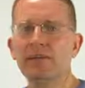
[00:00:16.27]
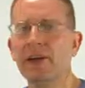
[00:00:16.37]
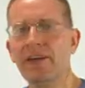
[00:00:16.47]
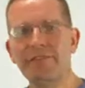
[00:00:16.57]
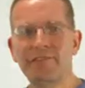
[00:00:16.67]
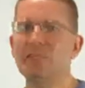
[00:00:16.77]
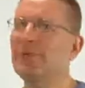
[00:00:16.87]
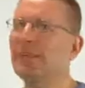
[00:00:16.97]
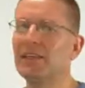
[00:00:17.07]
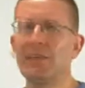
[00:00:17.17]
traffic's
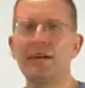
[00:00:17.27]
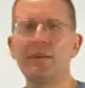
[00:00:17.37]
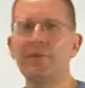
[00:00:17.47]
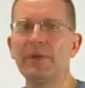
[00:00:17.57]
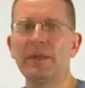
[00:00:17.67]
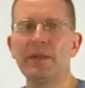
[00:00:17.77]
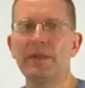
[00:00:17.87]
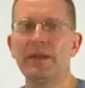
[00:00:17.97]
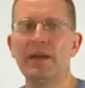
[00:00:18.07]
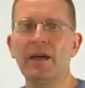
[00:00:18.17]
picking up,
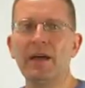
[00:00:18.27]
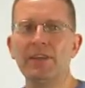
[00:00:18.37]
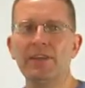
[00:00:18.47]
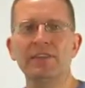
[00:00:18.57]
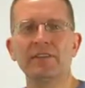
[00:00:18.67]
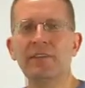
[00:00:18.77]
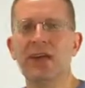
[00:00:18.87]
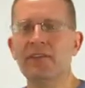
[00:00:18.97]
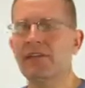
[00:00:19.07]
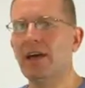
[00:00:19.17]
and I
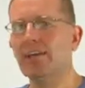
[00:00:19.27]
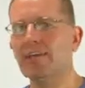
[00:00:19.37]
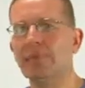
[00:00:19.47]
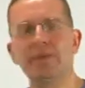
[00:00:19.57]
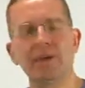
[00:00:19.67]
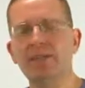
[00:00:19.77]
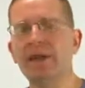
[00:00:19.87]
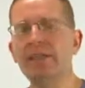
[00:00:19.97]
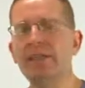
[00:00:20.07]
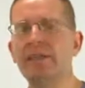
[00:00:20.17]
have a lot of people on
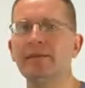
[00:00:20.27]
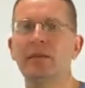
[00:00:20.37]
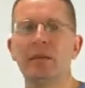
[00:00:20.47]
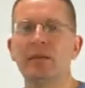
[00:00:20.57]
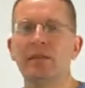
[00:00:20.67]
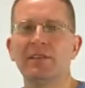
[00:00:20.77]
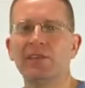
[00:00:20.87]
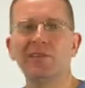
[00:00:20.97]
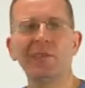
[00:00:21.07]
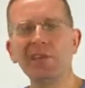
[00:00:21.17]
my team
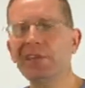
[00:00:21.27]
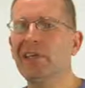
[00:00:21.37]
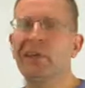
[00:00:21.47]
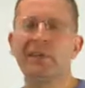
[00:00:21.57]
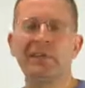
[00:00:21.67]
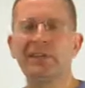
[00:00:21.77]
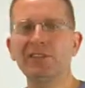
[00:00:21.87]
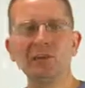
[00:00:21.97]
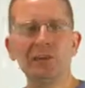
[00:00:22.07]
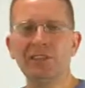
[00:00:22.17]
that really aren't
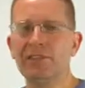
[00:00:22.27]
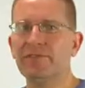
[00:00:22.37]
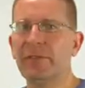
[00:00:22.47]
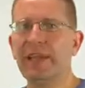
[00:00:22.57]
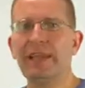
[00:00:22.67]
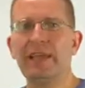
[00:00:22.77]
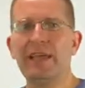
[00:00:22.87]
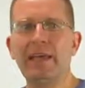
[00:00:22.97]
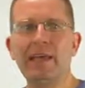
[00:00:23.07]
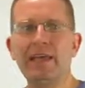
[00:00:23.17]
doing stuff right,
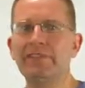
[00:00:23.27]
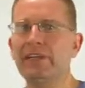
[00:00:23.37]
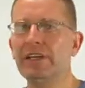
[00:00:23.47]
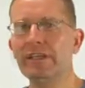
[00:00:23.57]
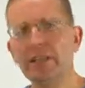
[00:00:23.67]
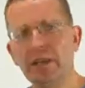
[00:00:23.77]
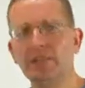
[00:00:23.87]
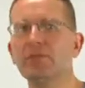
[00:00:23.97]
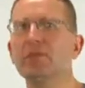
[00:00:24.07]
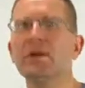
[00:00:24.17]
and I've done
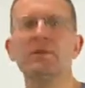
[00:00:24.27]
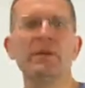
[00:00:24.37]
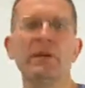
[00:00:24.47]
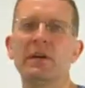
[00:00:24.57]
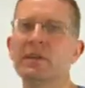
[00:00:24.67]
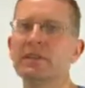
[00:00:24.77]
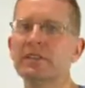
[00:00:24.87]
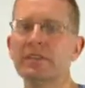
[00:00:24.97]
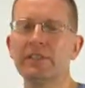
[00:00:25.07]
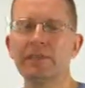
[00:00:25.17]
tons of
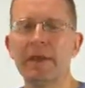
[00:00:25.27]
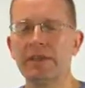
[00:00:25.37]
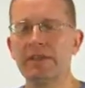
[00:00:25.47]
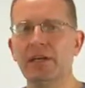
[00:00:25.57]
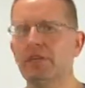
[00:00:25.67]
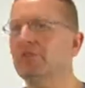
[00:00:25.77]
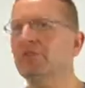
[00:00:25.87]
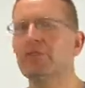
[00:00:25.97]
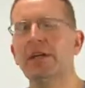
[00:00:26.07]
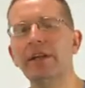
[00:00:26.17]
webinars and made tons of
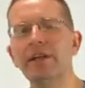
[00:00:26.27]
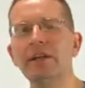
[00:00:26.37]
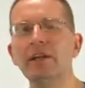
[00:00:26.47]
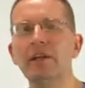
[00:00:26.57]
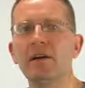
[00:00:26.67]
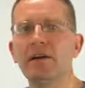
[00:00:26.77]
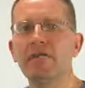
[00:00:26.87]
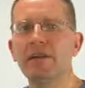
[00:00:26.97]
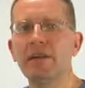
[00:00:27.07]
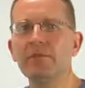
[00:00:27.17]
training
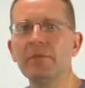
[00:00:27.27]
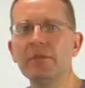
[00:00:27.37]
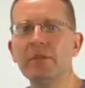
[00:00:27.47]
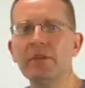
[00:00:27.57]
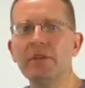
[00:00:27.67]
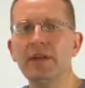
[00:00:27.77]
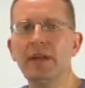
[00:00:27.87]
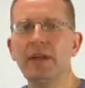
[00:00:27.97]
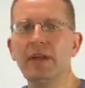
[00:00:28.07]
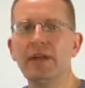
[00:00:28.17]
available.
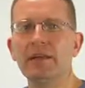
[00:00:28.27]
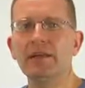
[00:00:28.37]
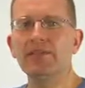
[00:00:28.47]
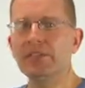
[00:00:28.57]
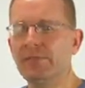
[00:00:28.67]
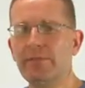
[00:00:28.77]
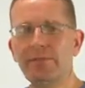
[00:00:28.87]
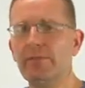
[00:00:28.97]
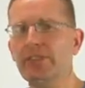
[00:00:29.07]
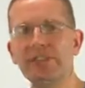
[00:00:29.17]
And for some of
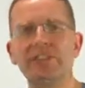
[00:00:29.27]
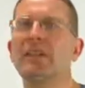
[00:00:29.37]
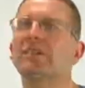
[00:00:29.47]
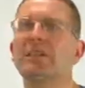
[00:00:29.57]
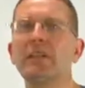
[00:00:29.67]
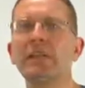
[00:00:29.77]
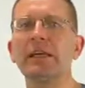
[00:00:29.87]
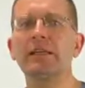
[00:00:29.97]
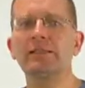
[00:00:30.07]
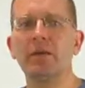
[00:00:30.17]
you, it just hasn't
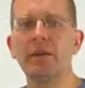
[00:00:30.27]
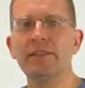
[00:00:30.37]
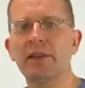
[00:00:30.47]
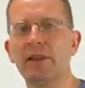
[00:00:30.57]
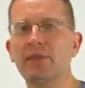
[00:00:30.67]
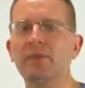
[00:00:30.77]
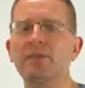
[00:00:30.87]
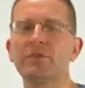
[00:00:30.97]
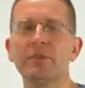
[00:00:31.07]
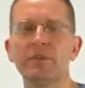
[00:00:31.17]
clicked. So I thought I would
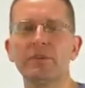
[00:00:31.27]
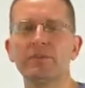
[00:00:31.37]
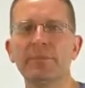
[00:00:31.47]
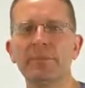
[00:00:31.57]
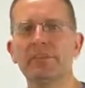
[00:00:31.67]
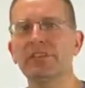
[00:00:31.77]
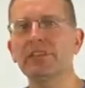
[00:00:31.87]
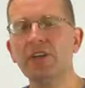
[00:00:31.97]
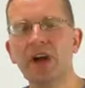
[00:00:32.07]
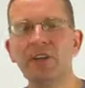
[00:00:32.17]
do a little bit of a
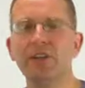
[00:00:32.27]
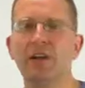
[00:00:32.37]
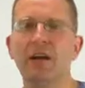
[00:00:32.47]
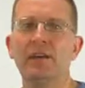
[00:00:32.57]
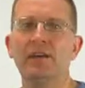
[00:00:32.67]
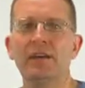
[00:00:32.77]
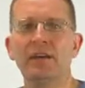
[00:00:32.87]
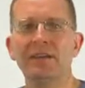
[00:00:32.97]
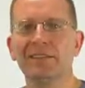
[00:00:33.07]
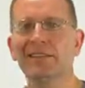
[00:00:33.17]
chalk talk
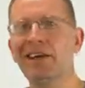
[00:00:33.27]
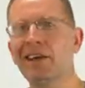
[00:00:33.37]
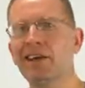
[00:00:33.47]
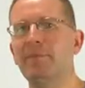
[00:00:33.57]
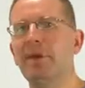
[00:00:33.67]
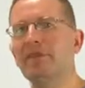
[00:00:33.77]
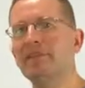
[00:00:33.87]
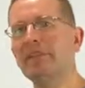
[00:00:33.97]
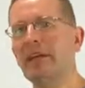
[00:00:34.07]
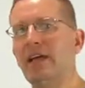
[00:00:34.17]
to talk about the
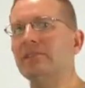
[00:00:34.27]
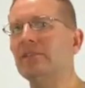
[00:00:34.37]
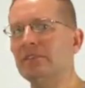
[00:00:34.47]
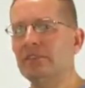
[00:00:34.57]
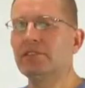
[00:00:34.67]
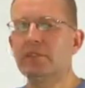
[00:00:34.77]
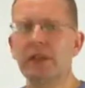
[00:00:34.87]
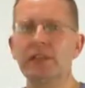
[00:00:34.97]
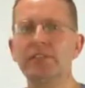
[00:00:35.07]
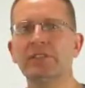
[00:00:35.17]
tactics and
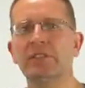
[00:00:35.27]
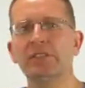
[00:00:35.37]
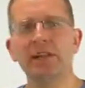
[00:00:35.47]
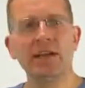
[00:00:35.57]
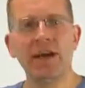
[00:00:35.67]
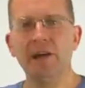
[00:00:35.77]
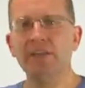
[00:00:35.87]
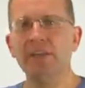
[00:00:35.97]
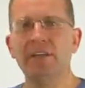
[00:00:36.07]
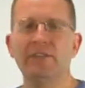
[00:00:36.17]
strategies on how to
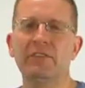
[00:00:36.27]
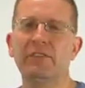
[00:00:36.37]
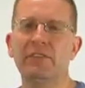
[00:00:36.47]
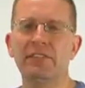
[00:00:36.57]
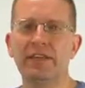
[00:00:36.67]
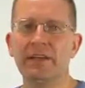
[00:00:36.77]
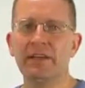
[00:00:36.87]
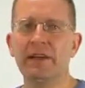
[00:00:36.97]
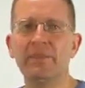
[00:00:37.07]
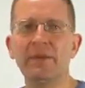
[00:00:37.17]
get everything set
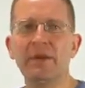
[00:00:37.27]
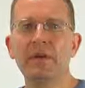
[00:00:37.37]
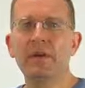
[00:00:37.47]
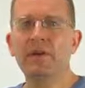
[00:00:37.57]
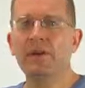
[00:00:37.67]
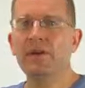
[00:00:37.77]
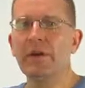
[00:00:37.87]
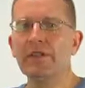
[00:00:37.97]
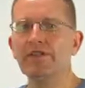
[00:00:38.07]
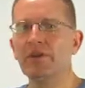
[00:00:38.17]
up. All
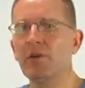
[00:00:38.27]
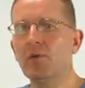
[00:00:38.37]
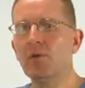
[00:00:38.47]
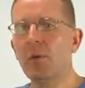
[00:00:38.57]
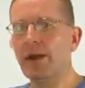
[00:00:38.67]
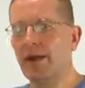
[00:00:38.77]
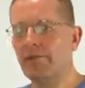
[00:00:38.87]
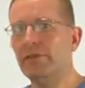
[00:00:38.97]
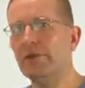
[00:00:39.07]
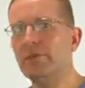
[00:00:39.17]
right. So whatever
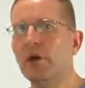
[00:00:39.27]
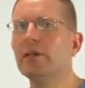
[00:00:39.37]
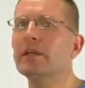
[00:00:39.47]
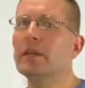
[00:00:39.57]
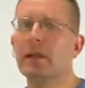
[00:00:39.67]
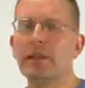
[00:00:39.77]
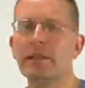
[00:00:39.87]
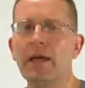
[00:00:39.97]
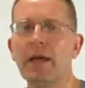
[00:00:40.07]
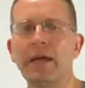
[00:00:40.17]
you're marketing
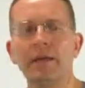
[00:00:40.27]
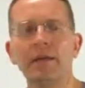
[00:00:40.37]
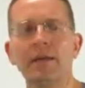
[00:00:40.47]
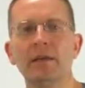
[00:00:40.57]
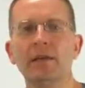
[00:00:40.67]
online,